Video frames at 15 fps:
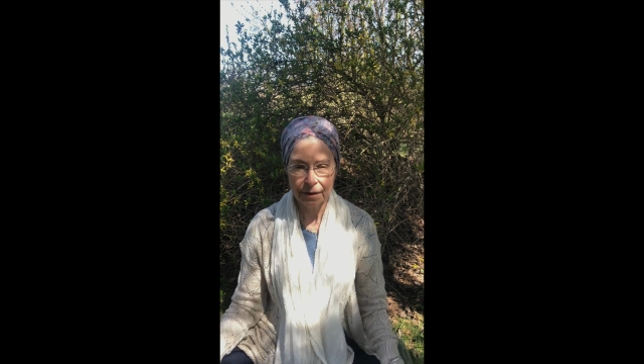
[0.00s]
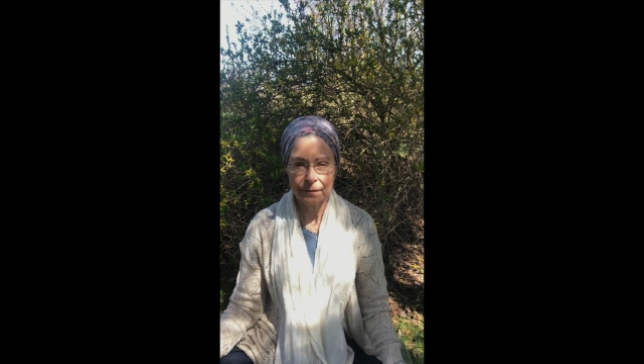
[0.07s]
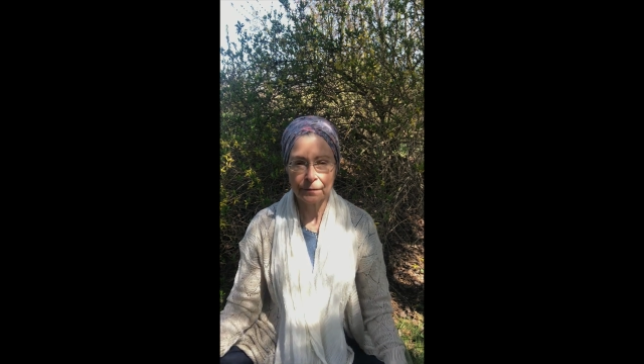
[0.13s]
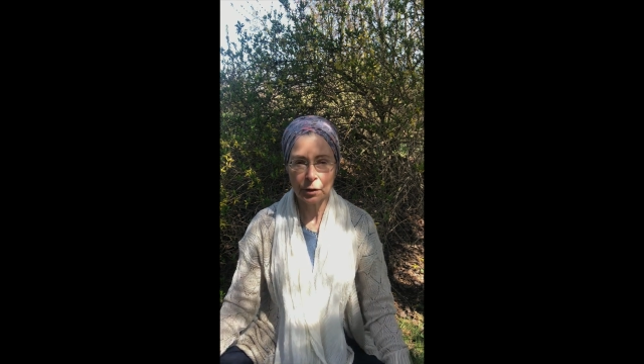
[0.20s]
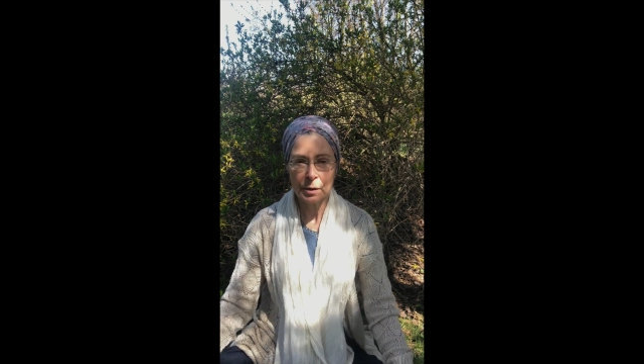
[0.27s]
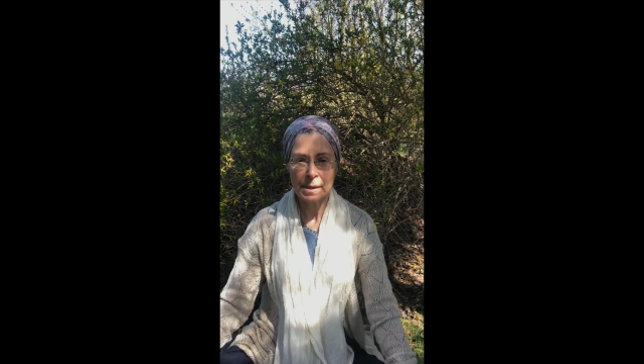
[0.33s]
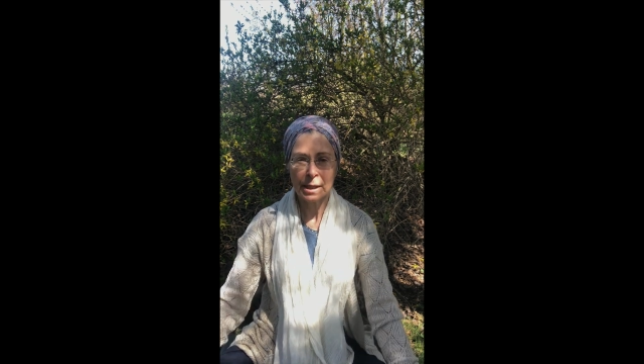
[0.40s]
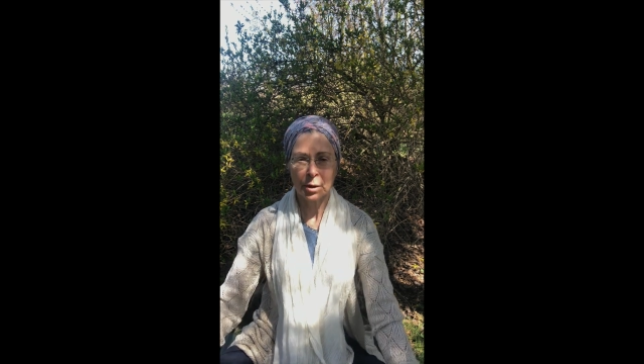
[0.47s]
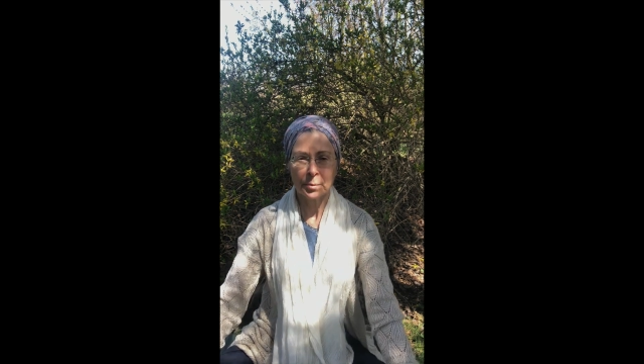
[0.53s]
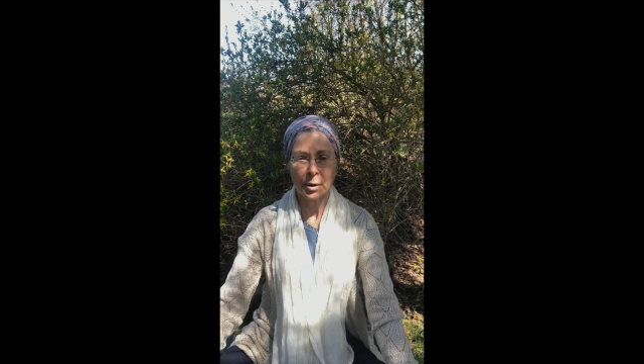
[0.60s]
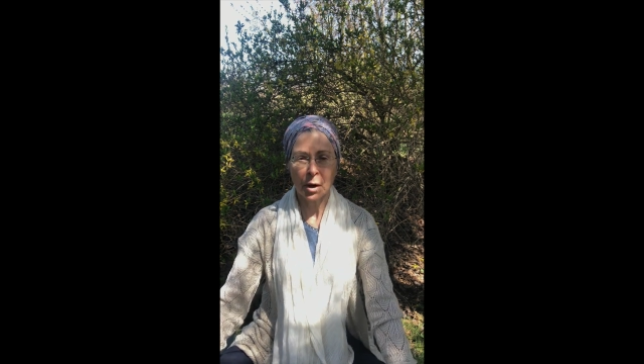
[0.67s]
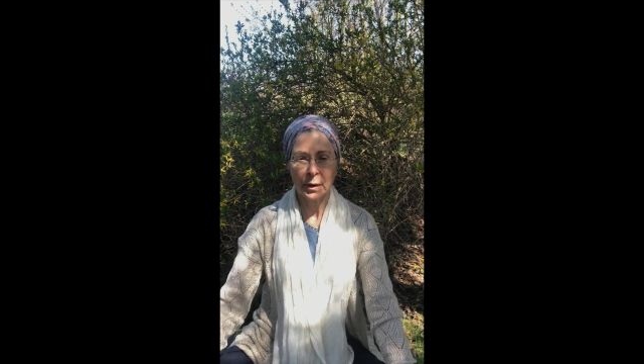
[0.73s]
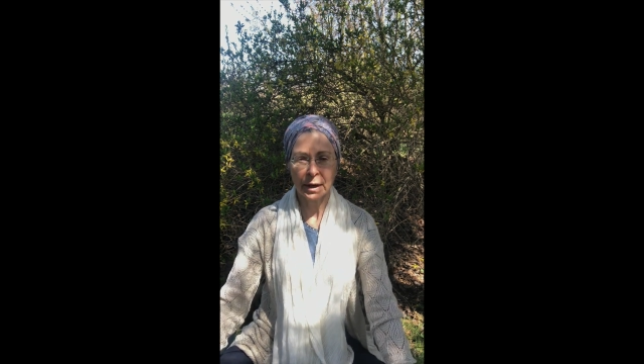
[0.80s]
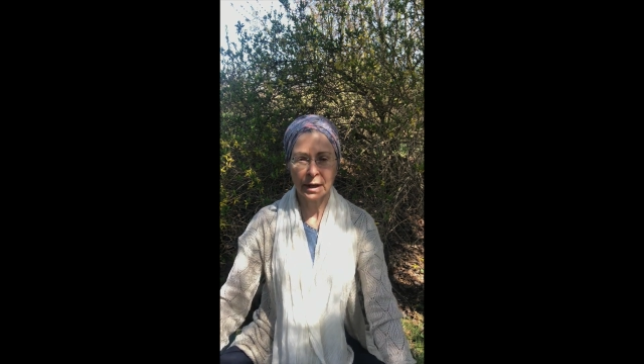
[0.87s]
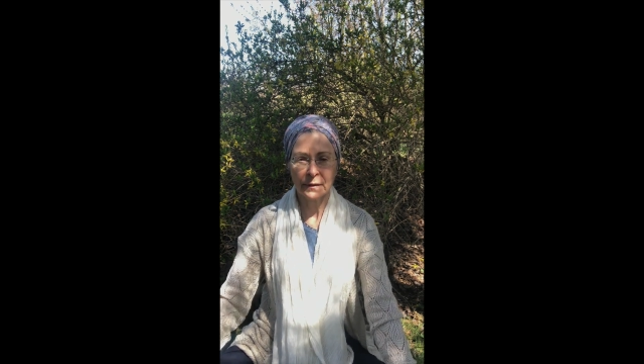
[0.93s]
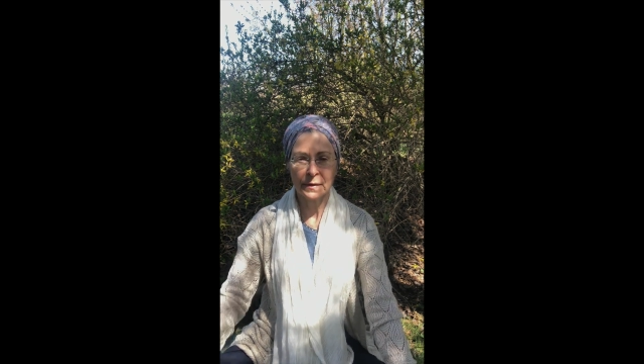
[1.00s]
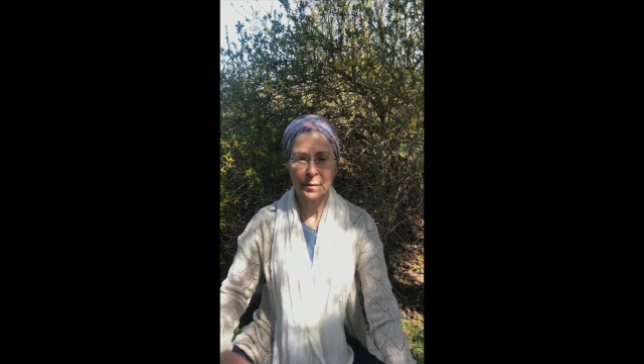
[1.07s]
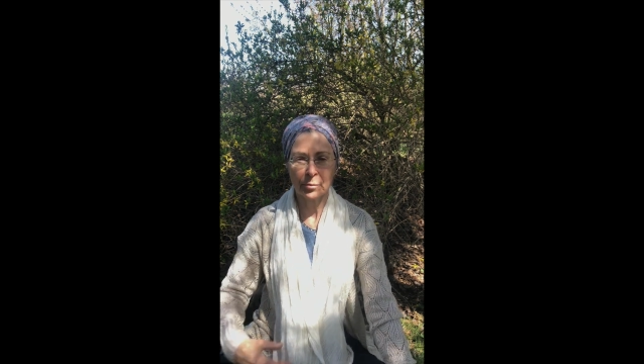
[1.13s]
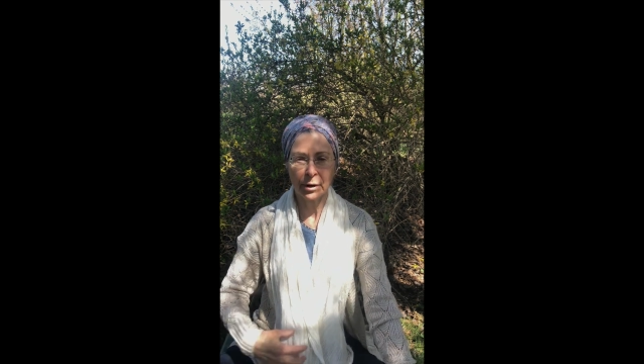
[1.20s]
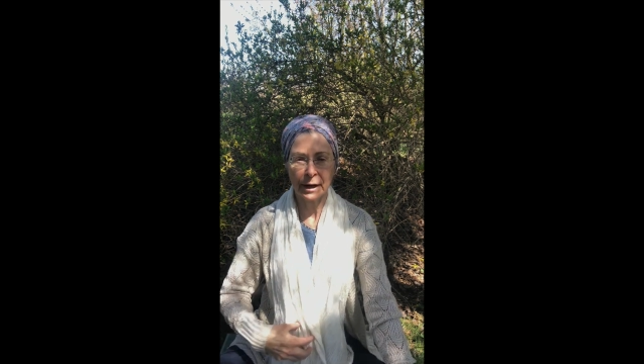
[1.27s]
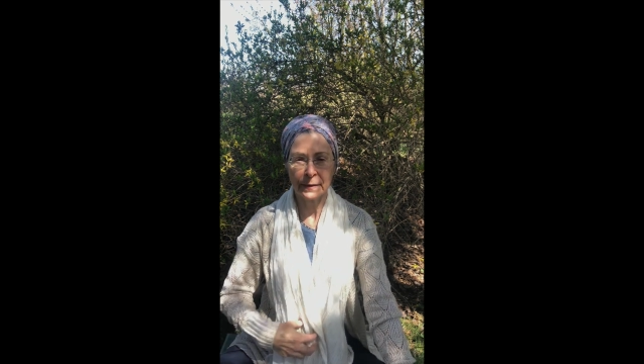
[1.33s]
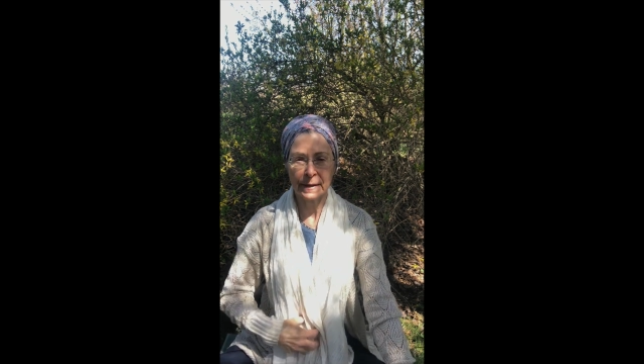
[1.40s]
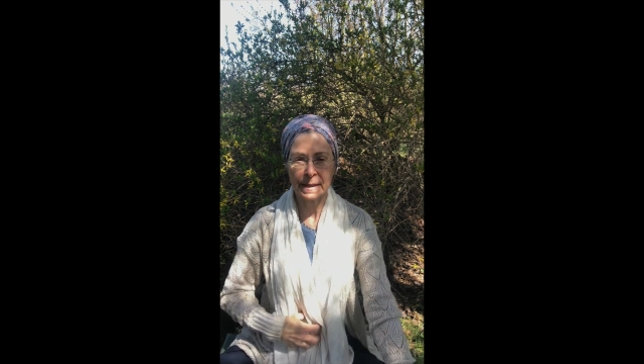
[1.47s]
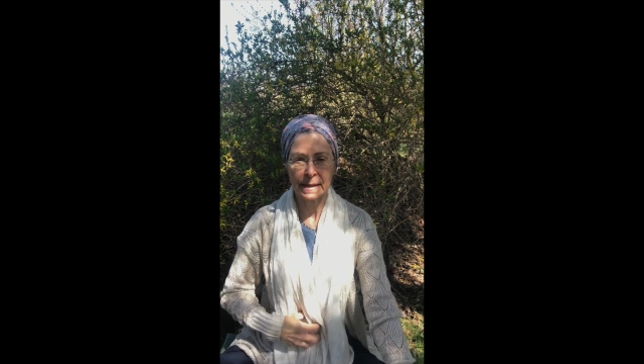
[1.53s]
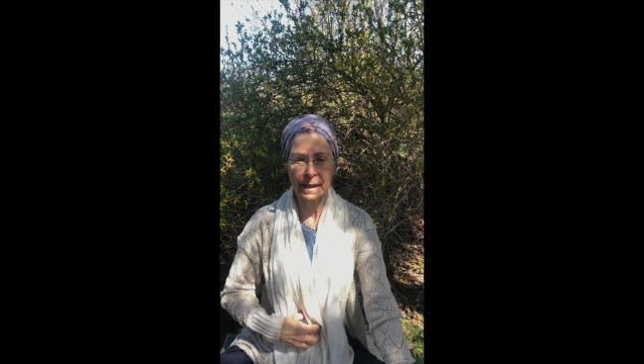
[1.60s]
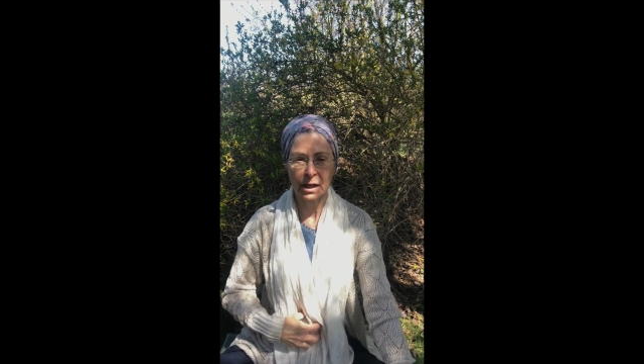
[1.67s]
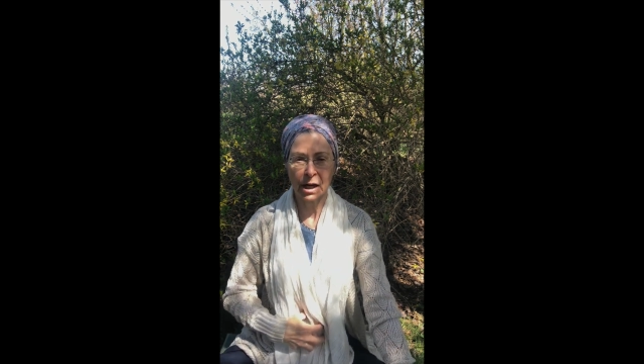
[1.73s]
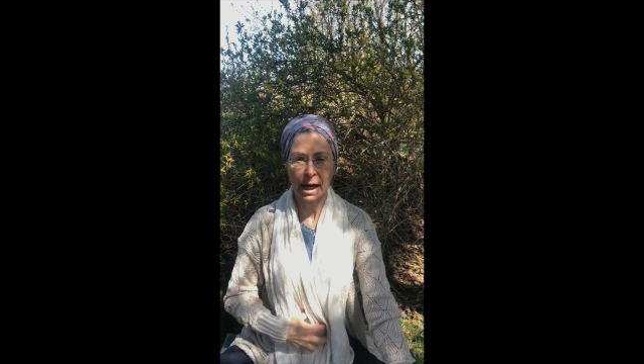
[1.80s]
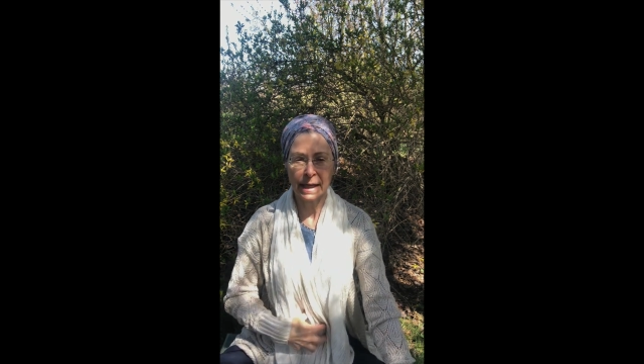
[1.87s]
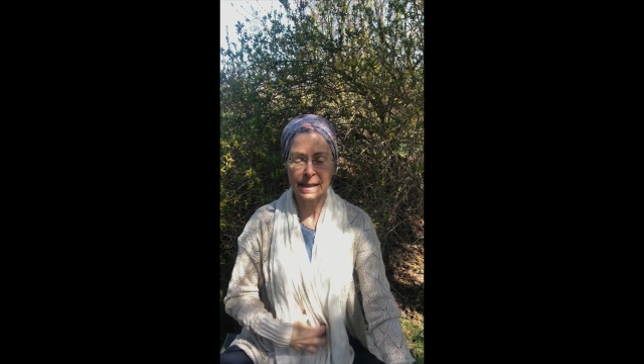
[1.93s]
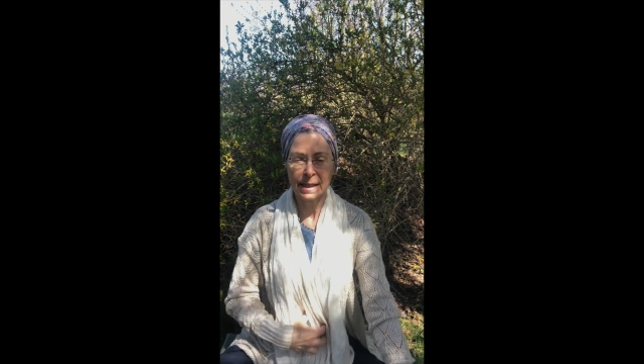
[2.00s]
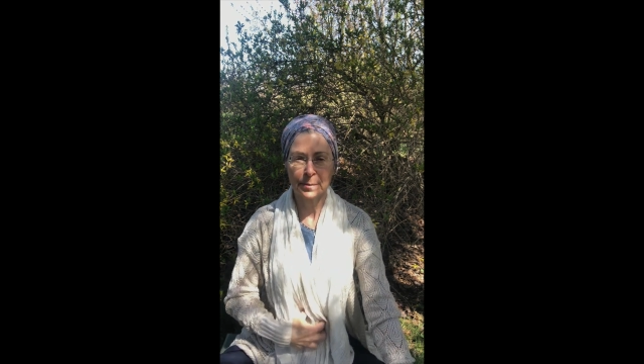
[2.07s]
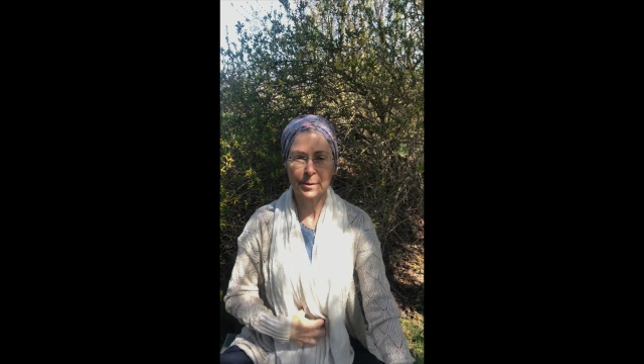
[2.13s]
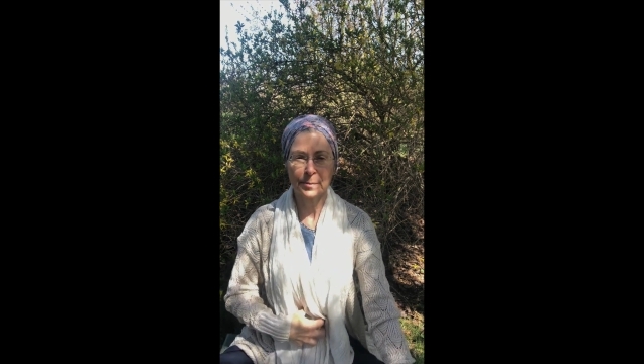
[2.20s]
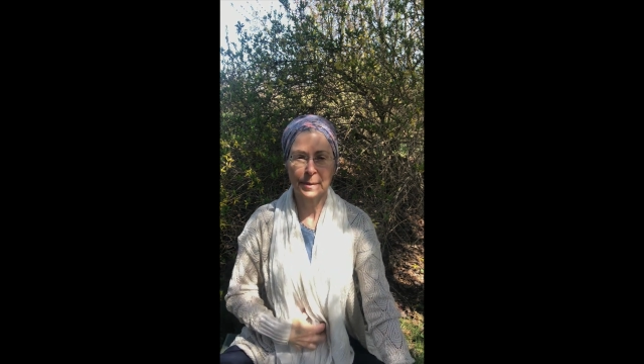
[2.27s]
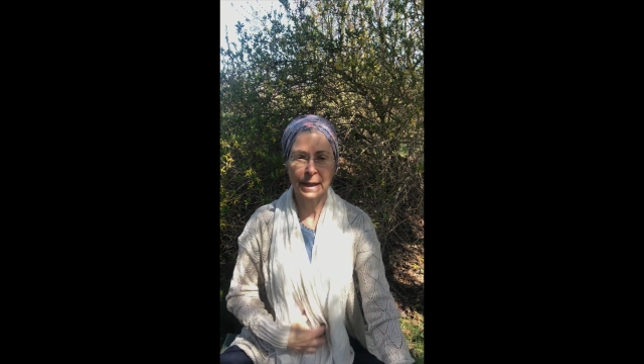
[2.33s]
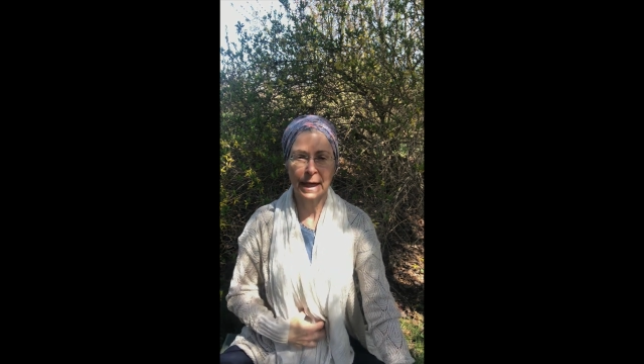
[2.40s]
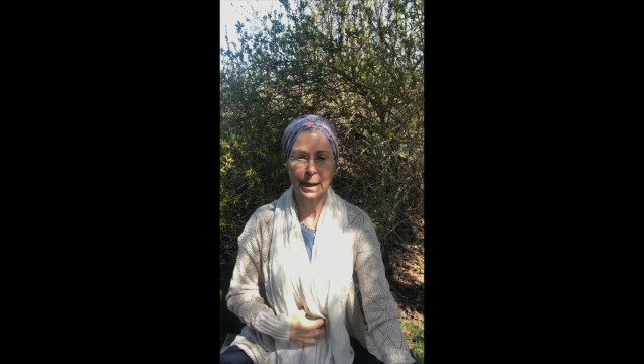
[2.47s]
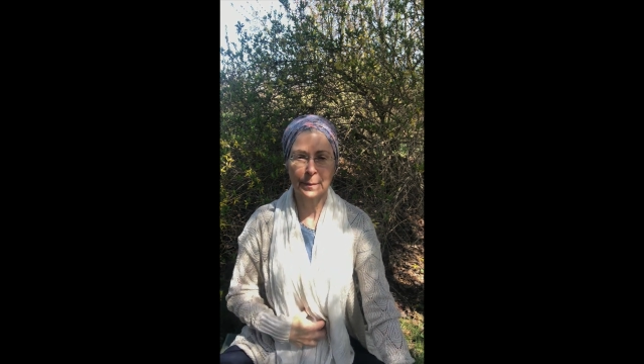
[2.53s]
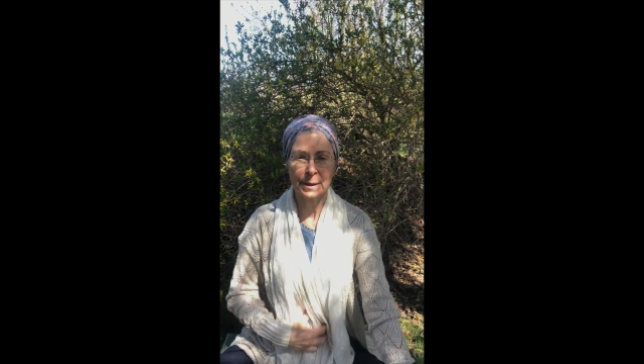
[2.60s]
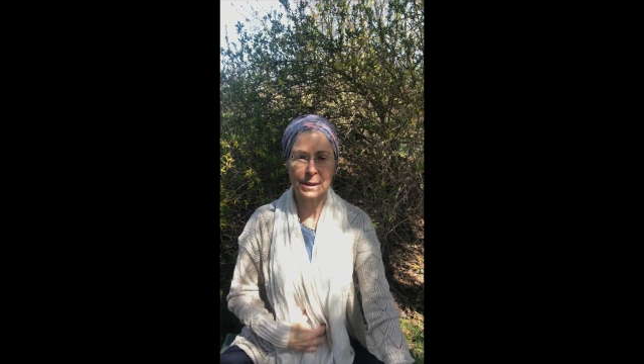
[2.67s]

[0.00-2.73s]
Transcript: First component of the breath is the concept of being able